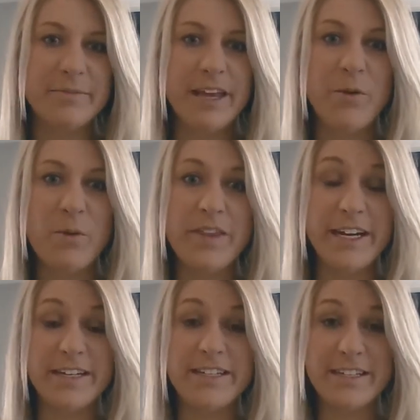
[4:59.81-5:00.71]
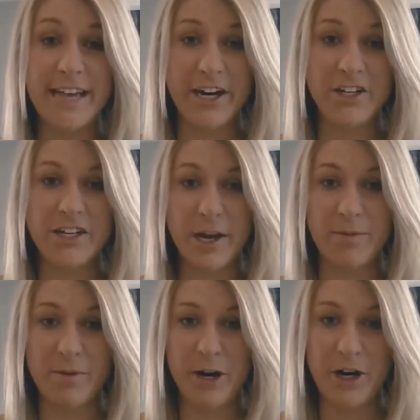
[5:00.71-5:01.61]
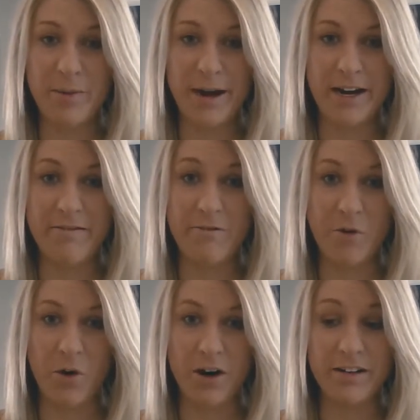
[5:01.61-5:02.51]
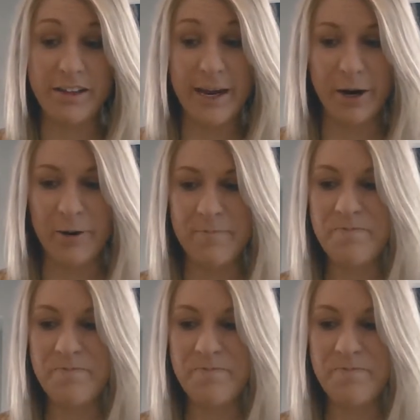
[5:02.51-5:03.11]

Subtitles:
And what that does is actually help prepare your body for labor.